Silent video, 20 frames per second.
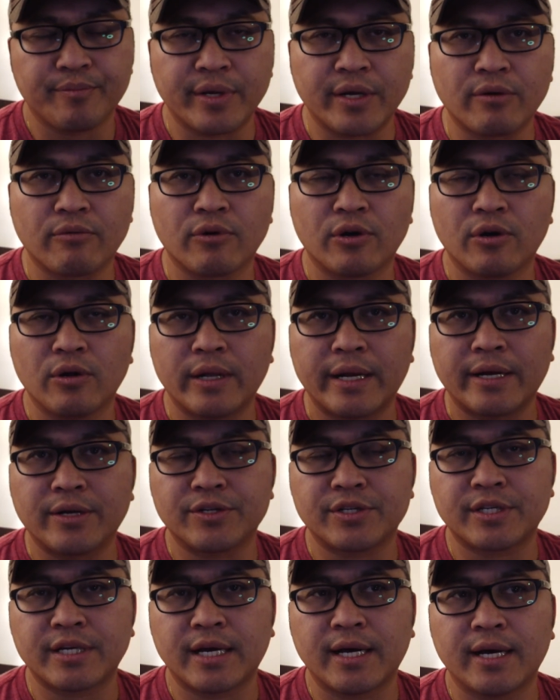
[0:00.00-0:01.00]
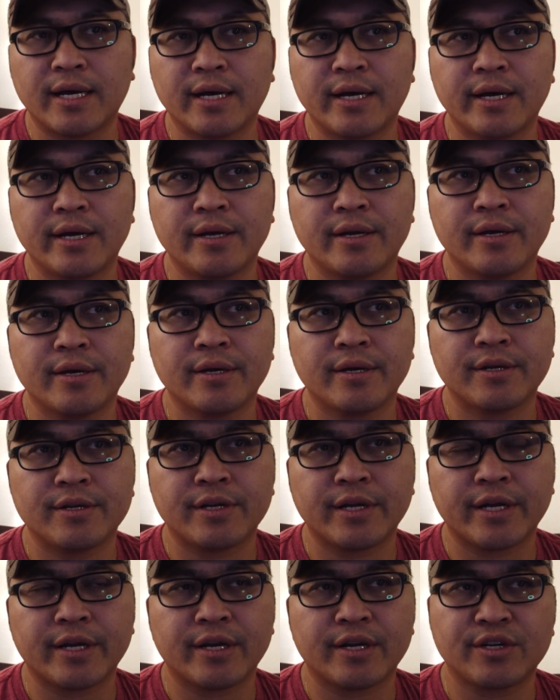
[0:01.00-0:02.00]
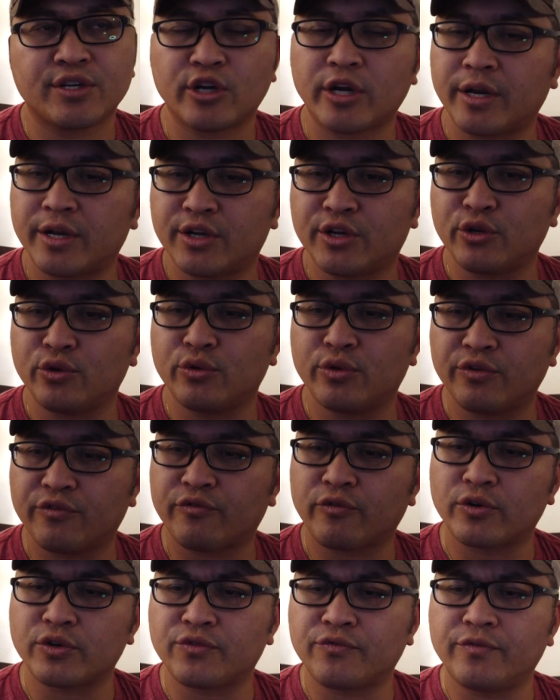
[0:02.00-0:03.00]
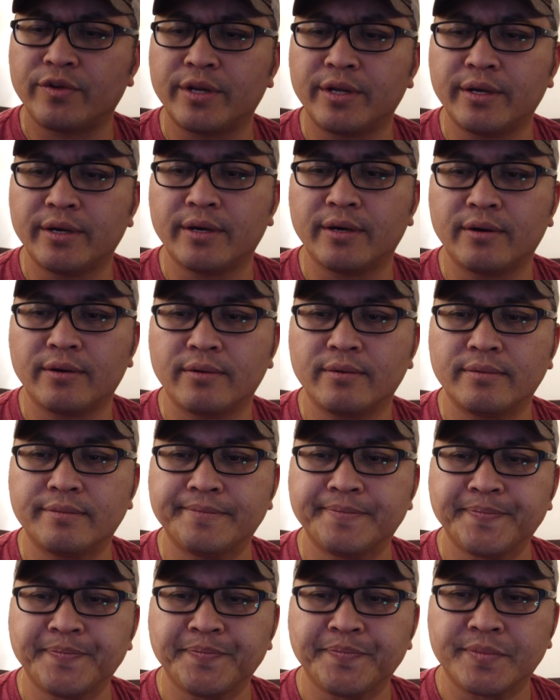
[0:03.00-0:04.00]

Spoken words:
B-roll outside, and try to do the first video.